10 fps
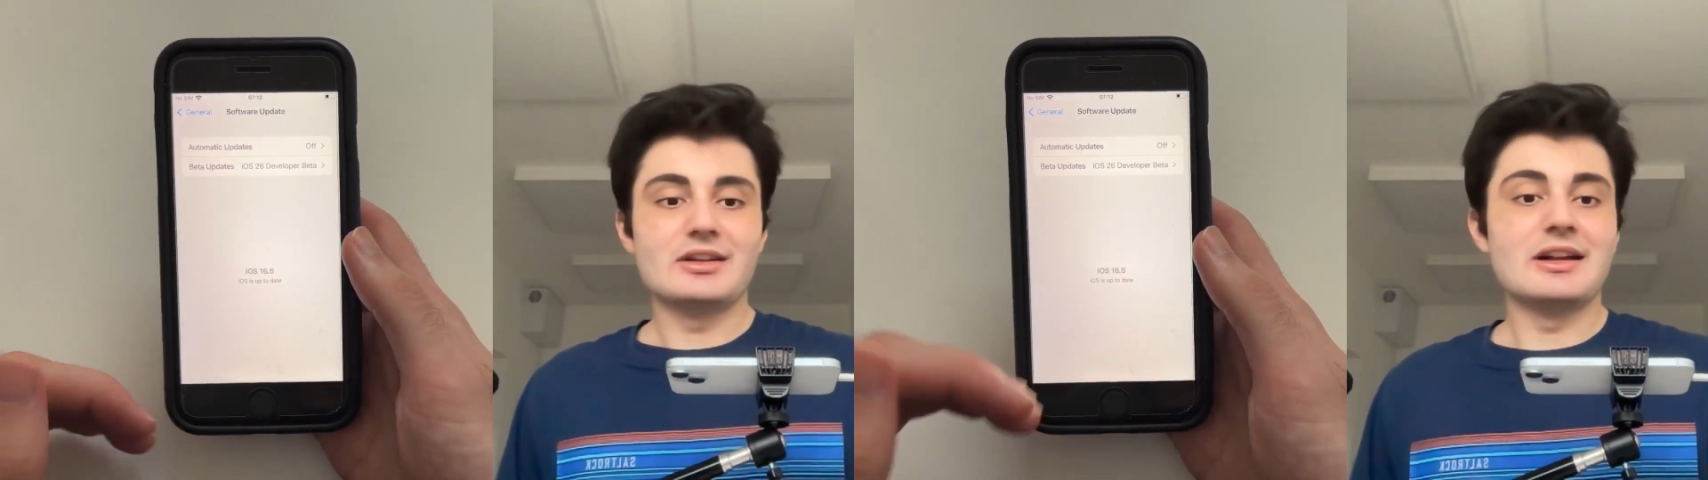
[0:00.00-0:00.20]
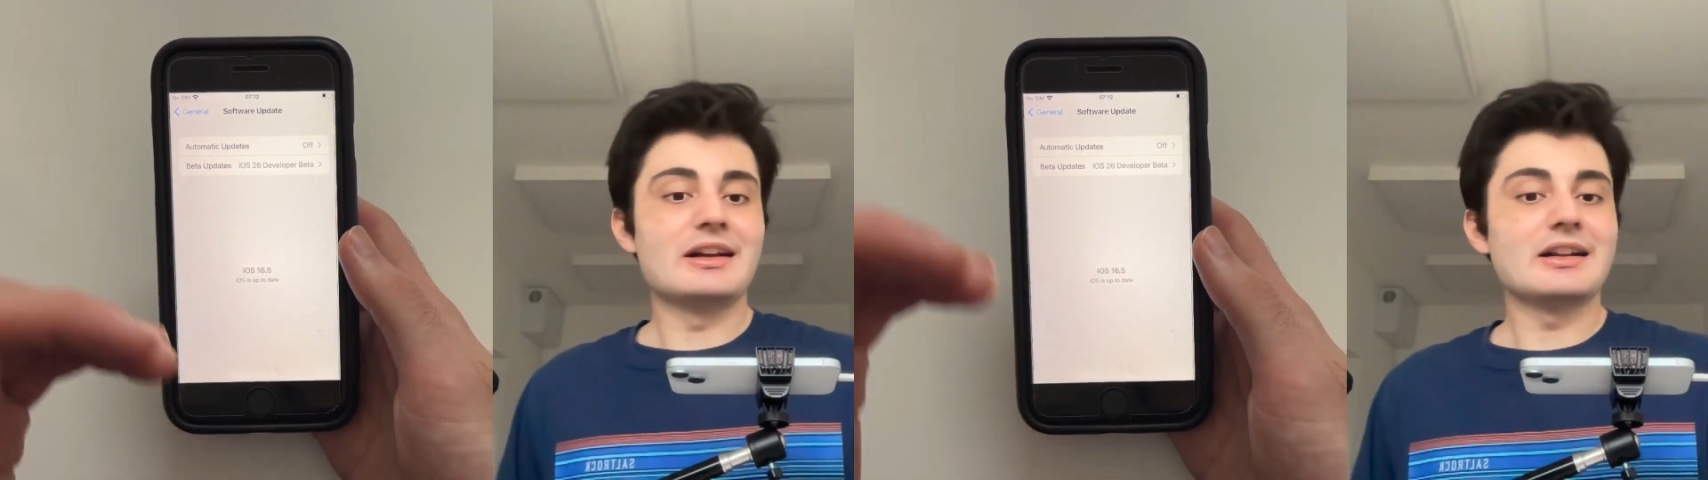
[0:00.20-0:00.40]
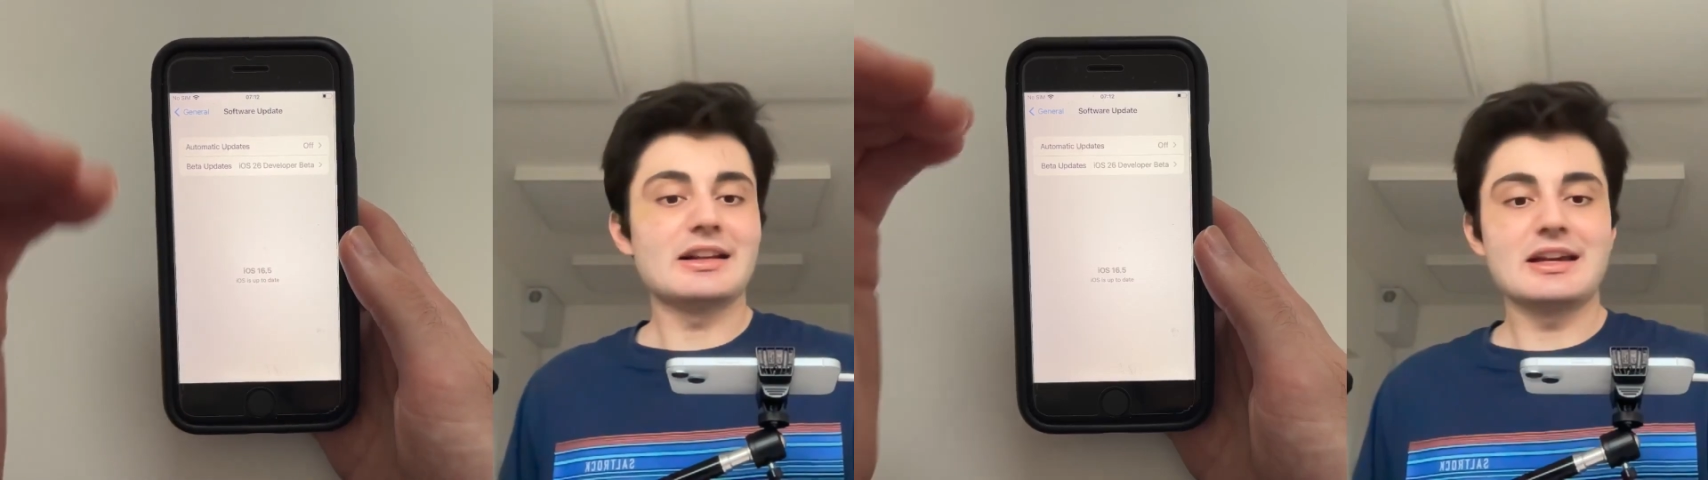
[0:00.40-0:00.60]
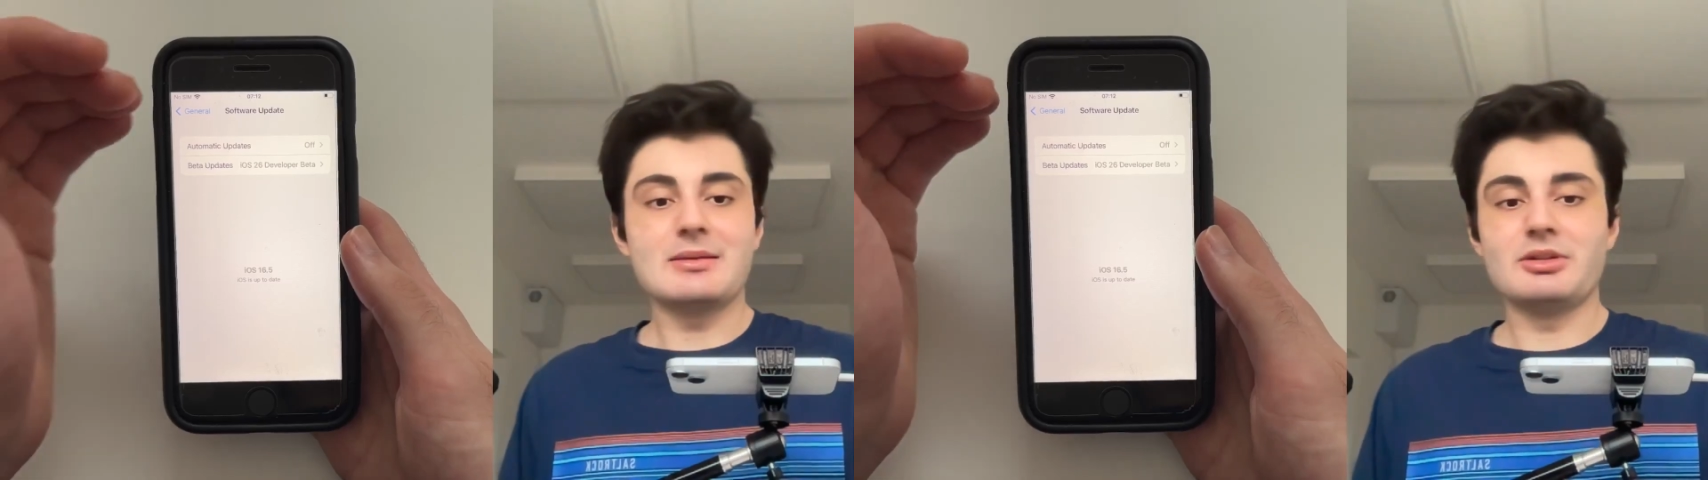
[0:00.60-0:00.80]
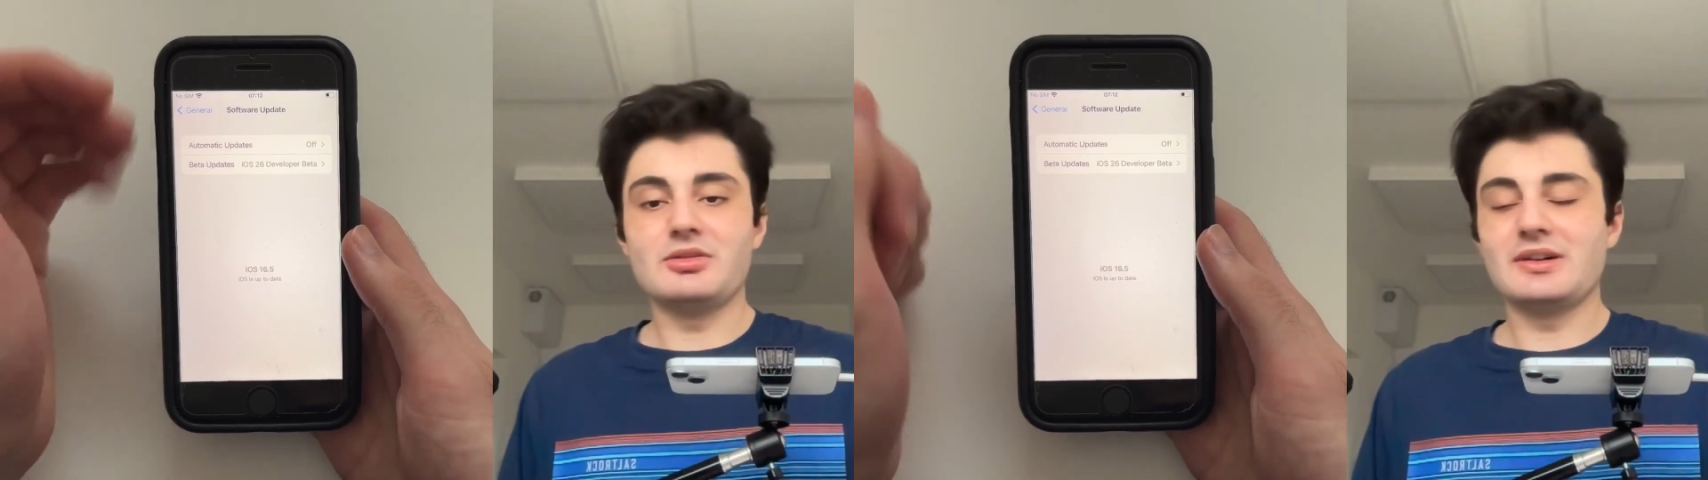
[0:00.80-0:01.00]
that
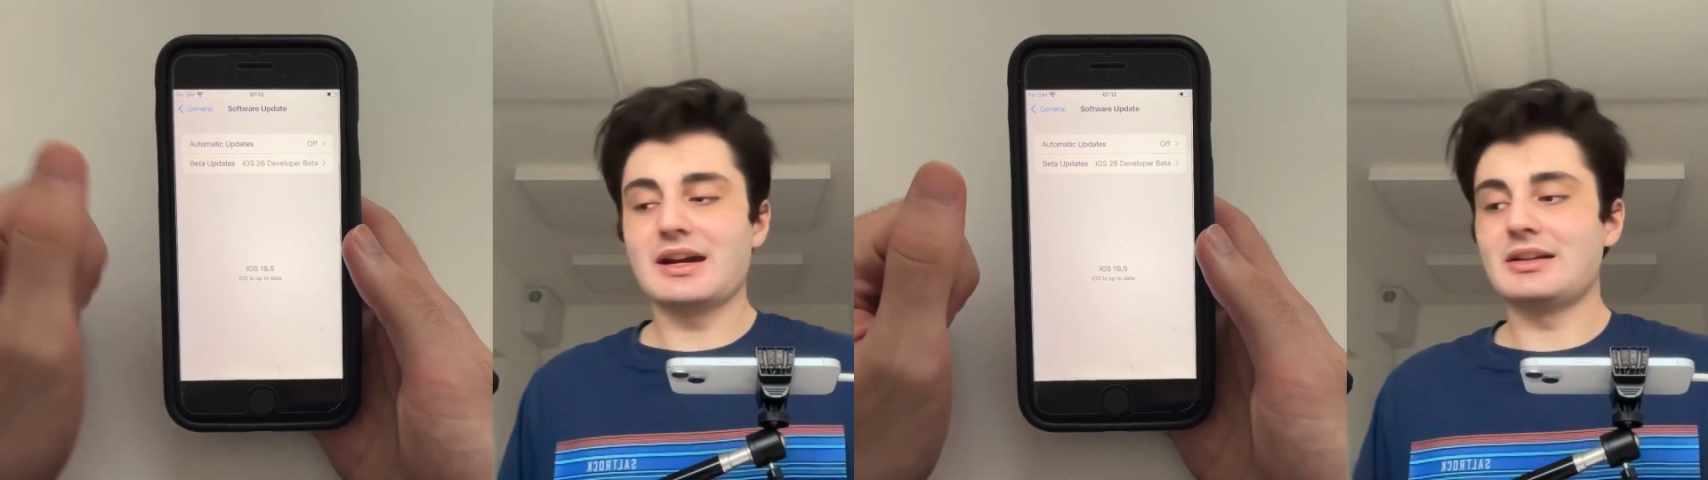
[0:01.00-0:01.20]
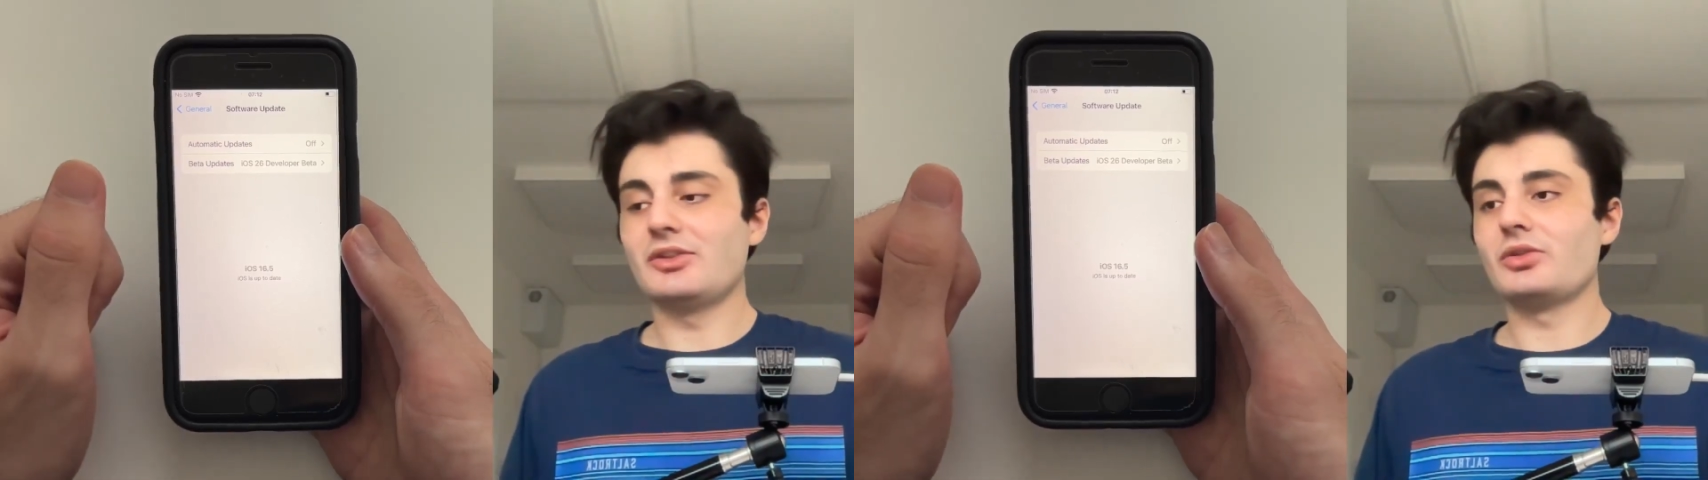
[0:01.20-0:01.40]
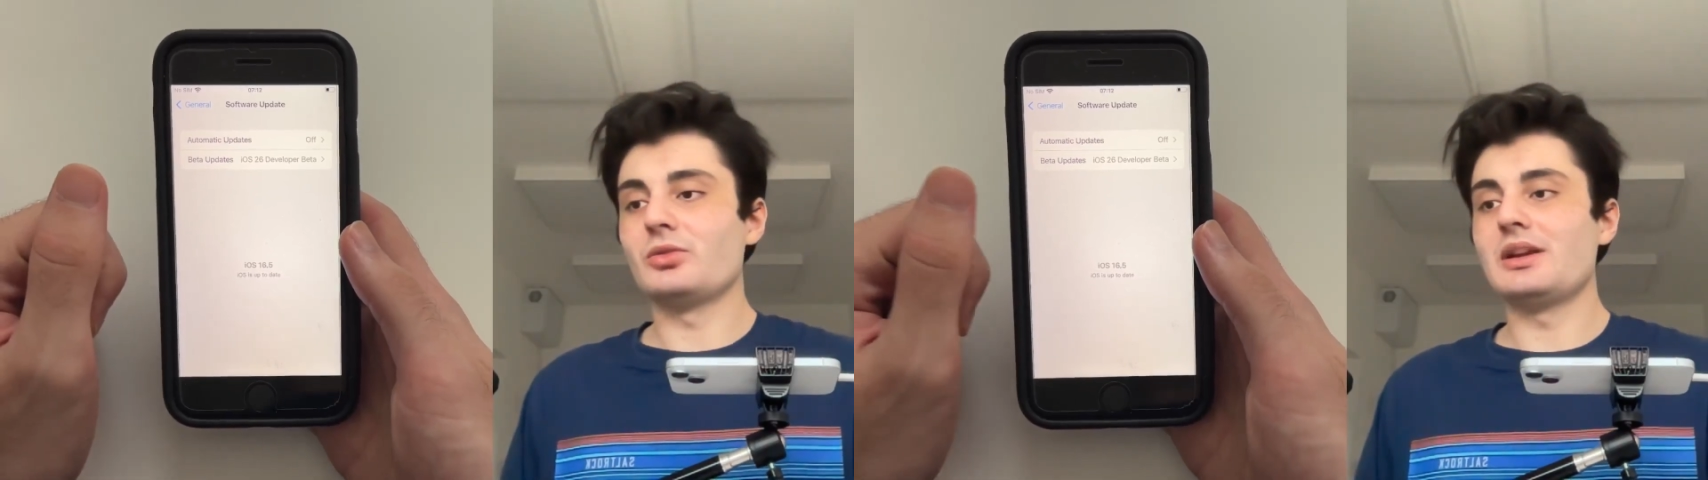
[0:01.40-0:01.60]
claim that you can install